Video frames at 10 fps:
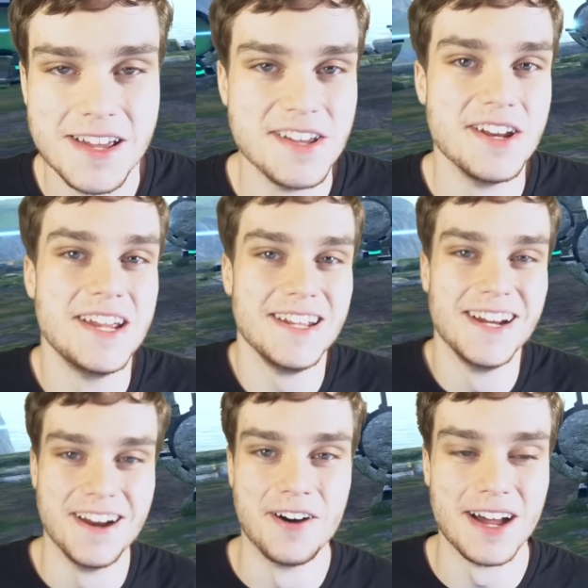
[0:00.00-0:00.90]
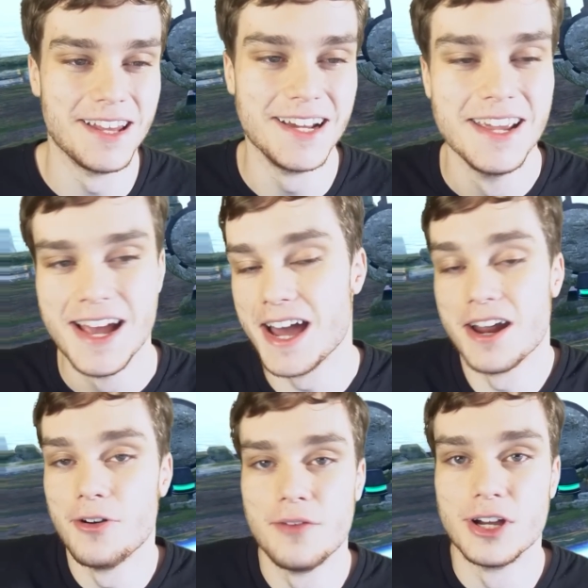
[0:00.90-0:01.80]
you know, I
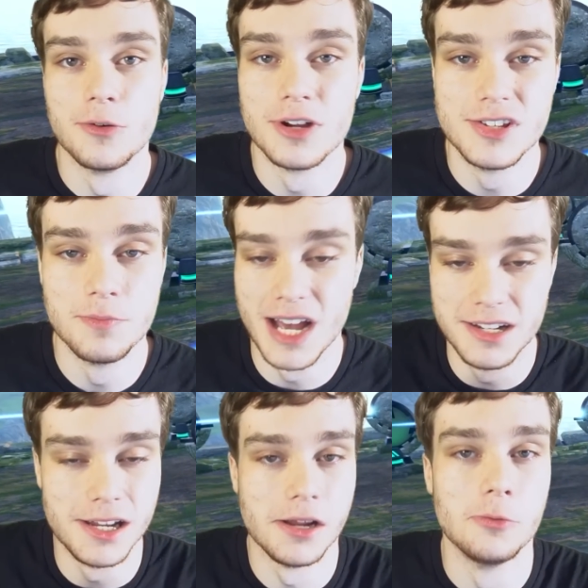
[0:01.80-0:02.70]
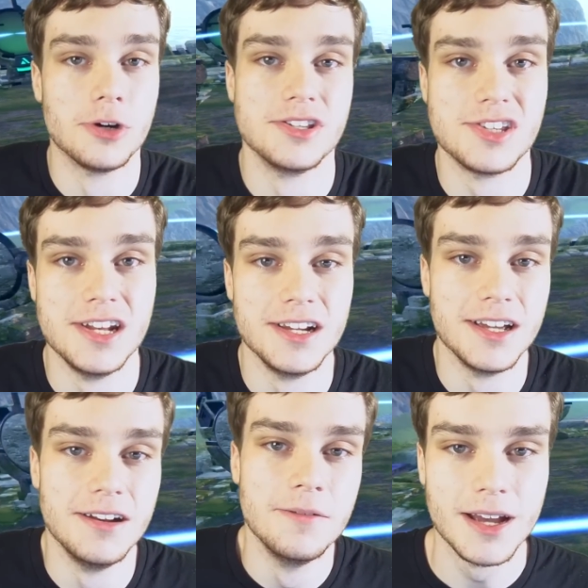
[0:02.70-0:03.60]
don't have a good reason, but I did it in one sitting,
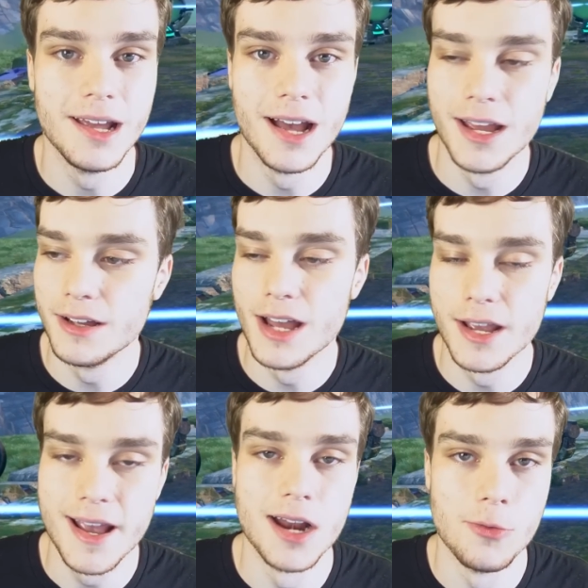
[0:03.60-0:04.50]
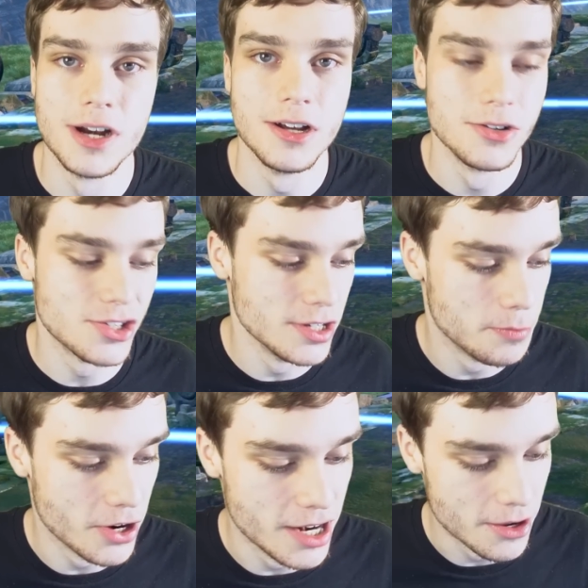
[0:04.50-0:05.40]
and I kind of want to go to
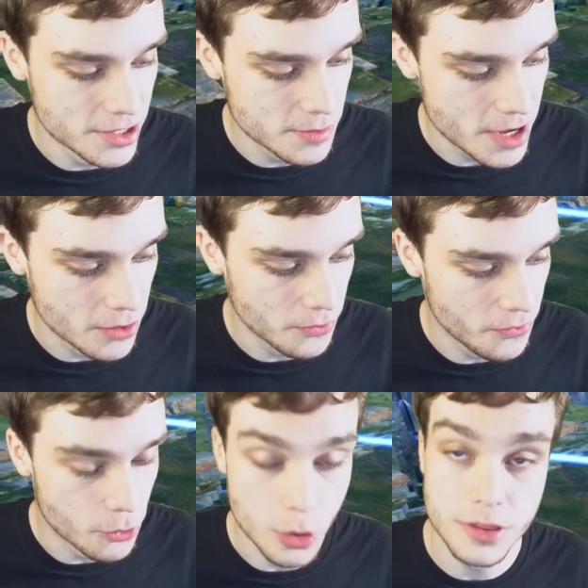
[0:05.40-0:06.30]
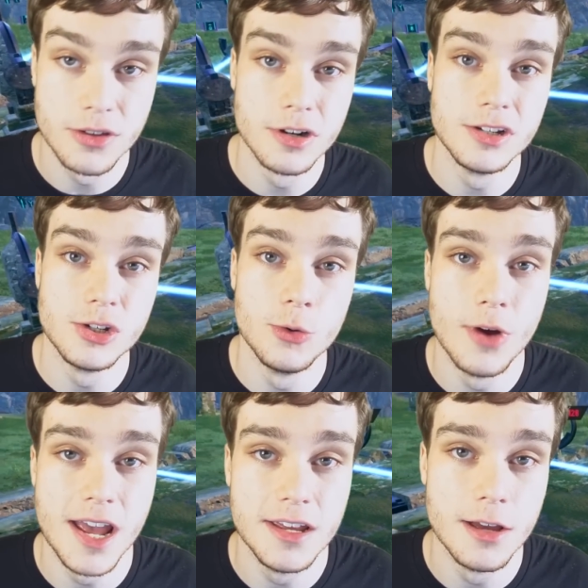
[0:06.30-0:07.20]
sleep right It's about
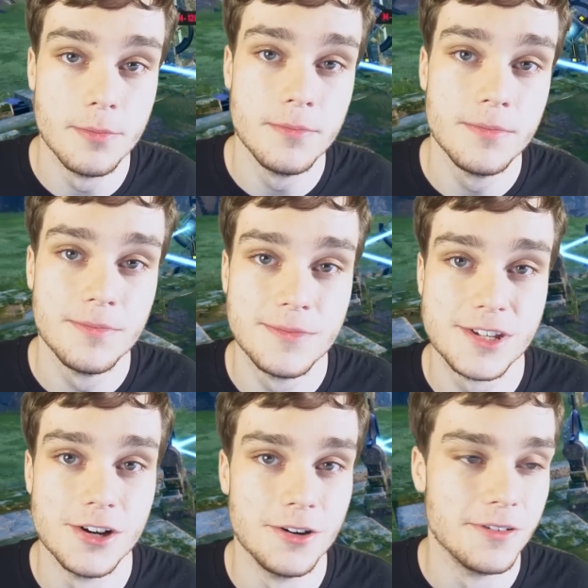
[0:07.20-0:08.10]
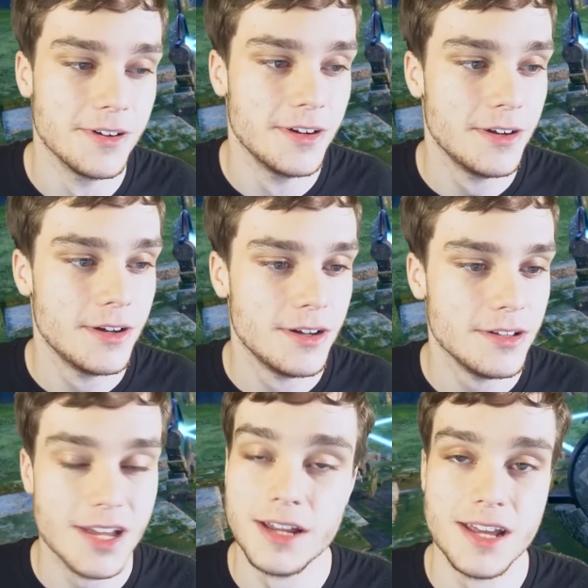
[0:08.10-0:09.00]
4:32 a.m., so
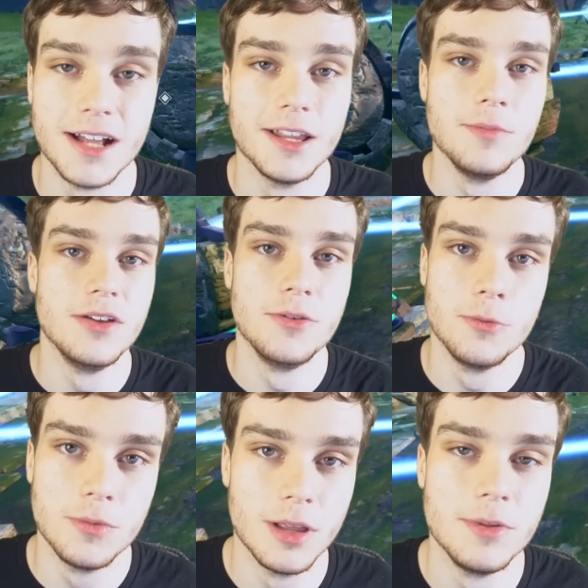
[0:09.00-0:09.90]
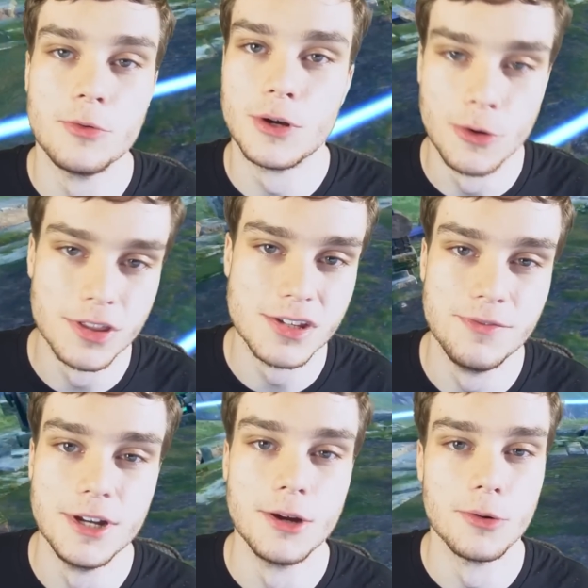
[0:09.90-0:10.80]
yeah, let me record this
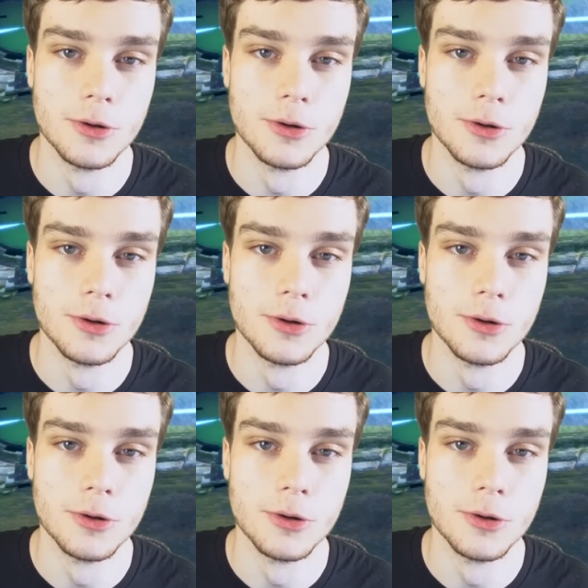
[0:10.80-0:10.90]
video real